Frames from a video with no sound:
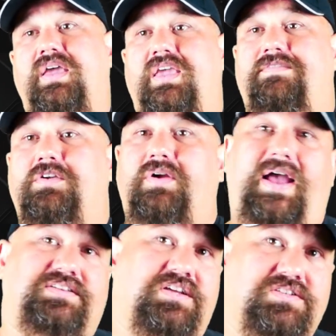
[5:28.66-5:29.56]
If you're
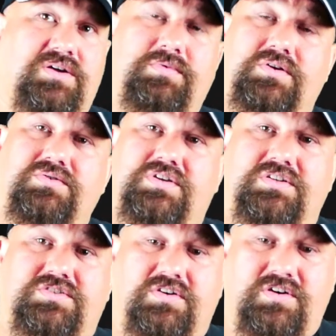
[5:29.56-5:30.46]
asking someone who's
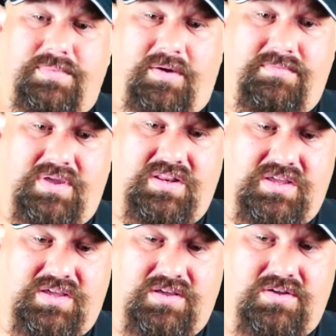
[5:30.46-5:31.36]
concerned about
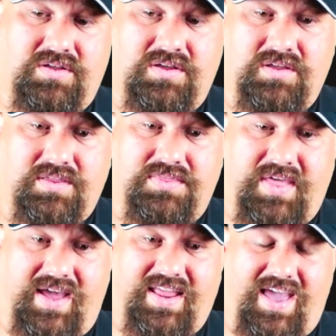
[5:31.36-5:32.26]
meeting
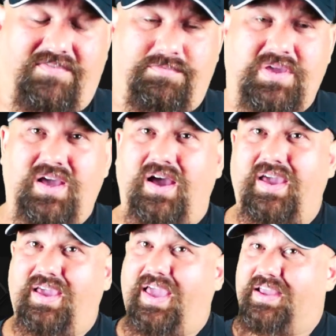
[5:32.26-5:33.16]
that
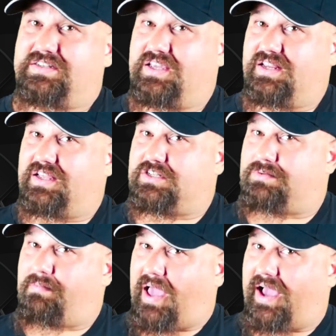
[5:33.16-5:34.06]
FBI 18-inch
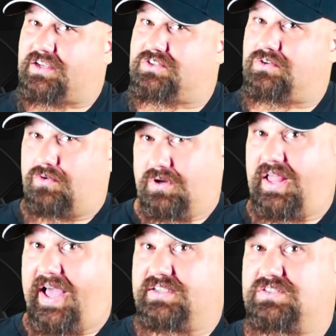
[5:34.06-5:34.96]
max or
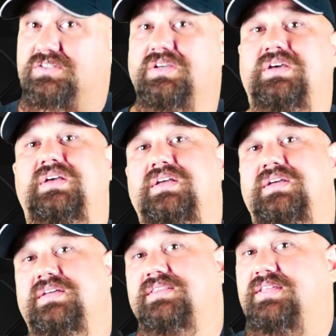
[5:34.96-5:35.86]
less,
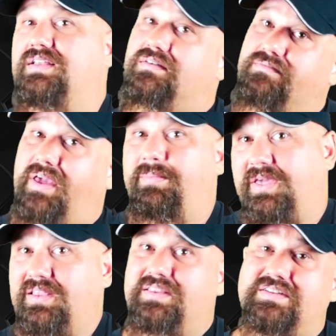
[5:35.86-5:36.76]
then
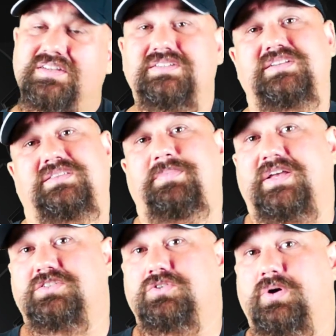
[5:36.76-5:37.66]
maybe this isn't the
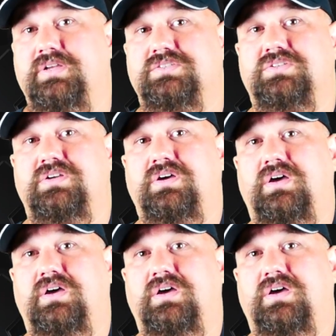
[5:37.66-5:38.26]
best choice.